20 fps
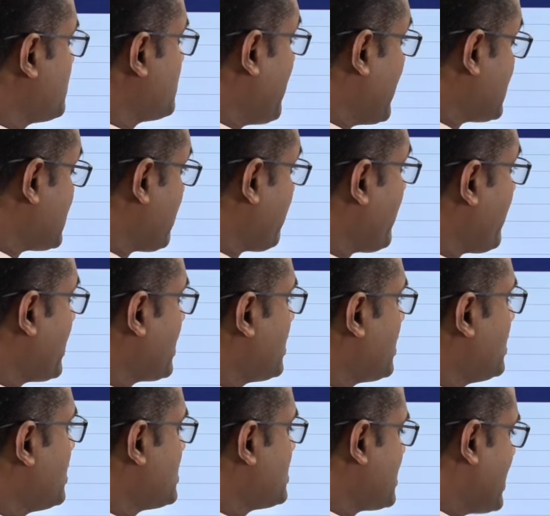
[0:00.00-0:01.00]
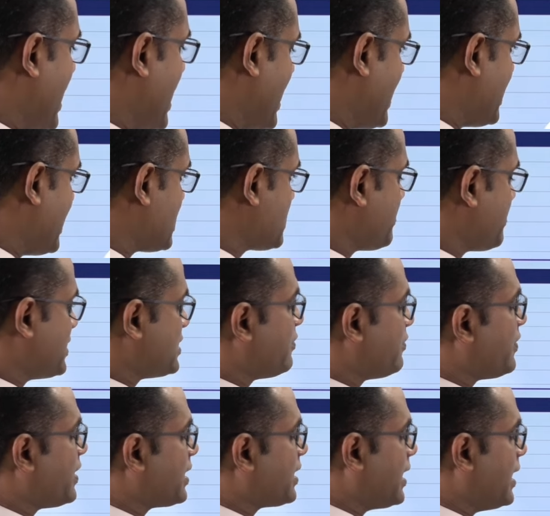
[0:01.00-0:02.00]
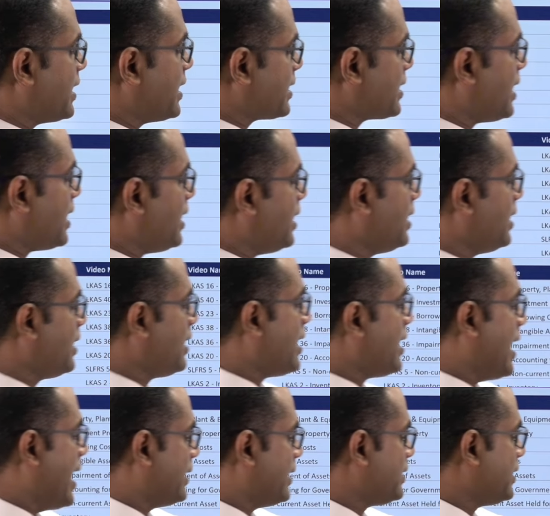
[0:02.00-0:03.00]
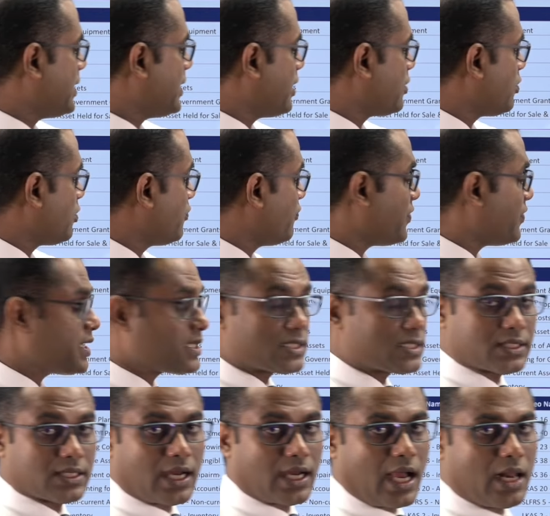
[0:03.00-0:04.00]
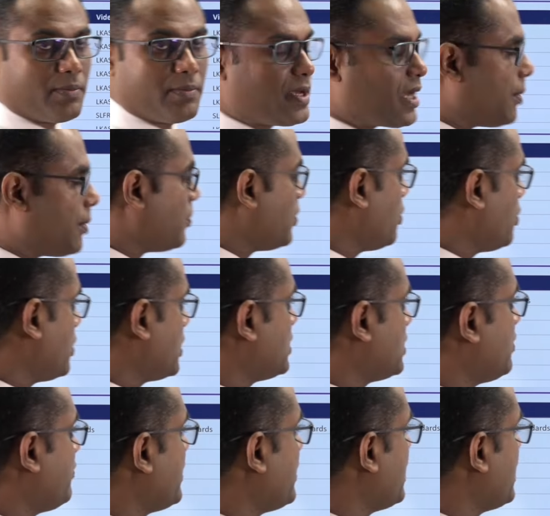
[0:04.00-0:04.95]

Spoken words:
specific standard, specific area, and the date on which I'll be uploading the